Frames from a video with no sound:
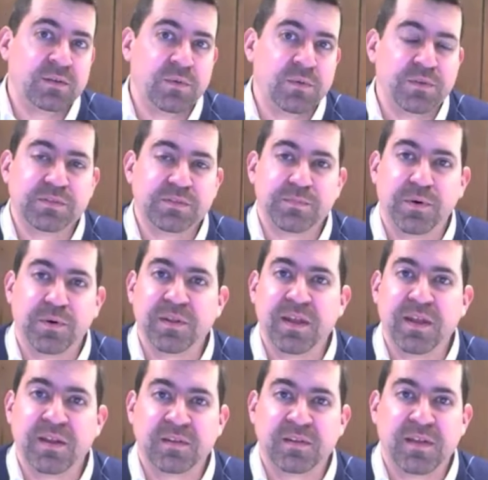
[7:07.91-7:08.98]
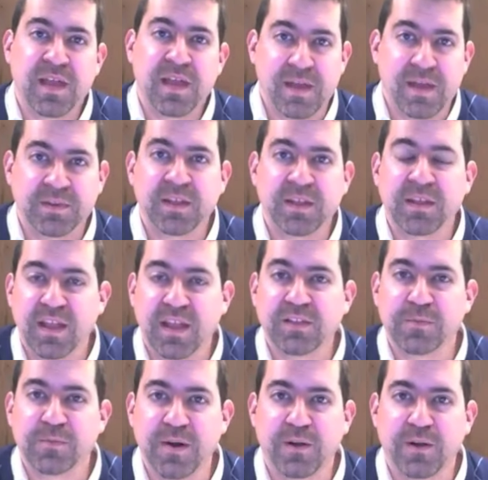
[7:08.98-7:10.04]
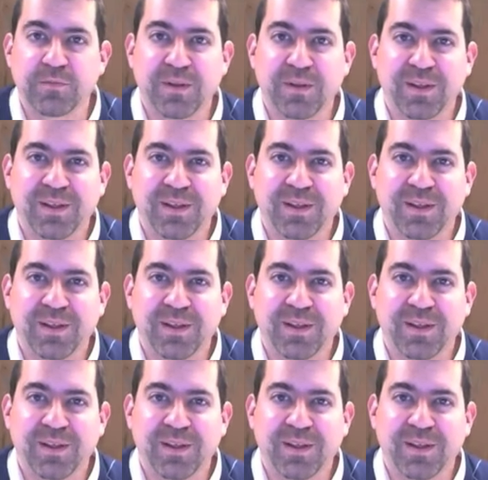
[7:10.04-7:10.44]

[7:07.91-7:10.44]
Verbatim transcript: when there's bullying happening in K-12.